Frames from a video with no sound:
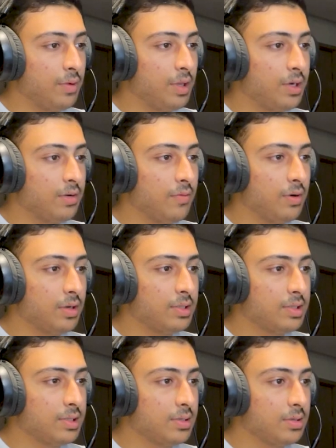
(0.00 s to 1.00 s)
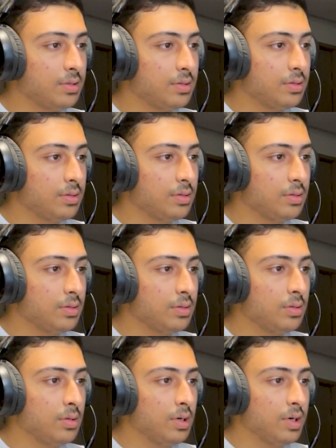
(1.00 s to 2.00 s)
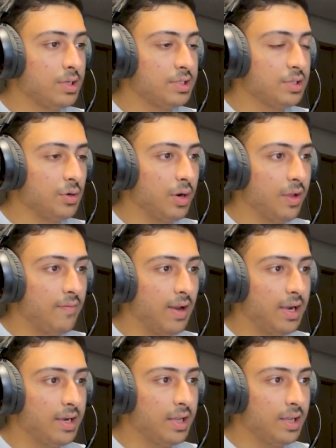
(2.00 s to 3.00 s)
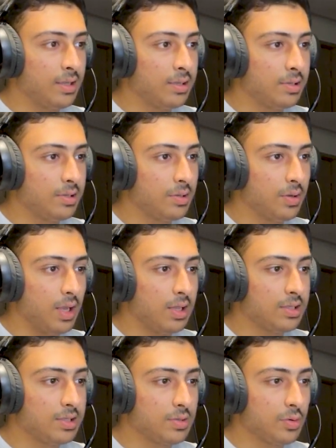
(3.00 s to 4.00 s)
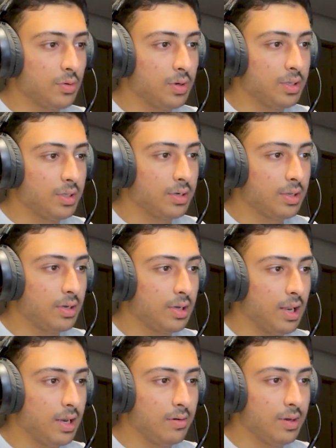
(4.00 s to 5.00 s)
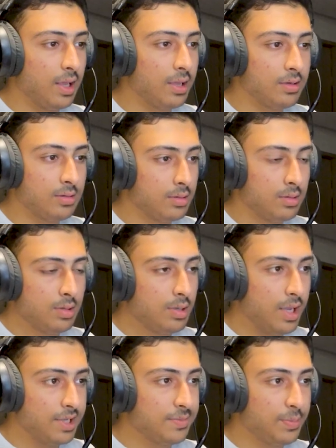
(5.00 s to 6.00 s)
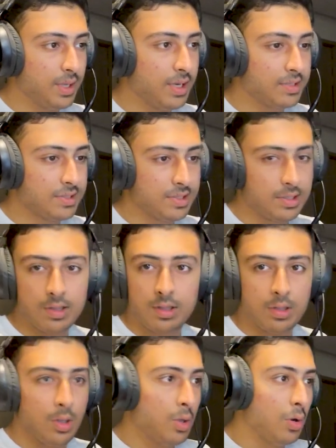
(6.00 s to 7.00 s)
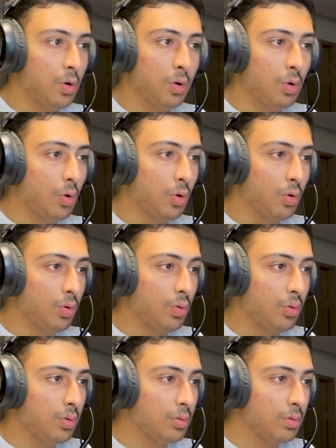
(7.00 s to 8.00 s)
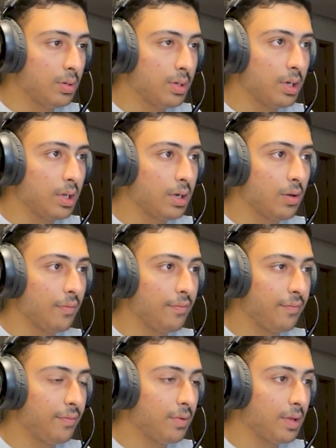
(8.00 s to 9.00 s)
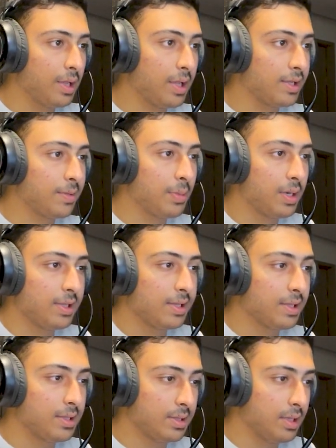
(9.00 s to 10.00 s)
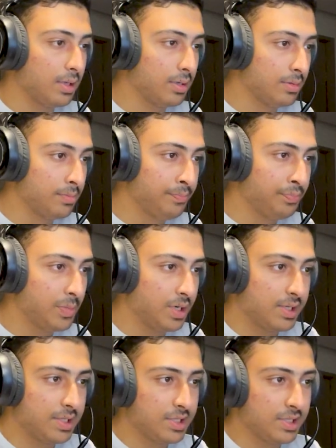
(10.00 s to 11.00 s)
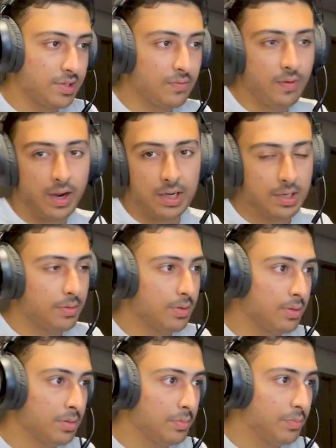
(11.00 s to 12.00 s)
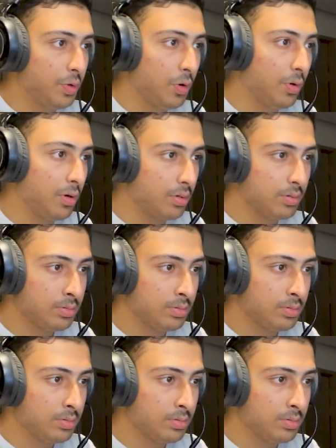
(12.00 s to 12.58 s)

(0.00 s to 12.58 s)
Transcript: Okay, it works. It does not have lighting. So I'll just go in the tunnel and like experience no need of like experience nothing it's just white pure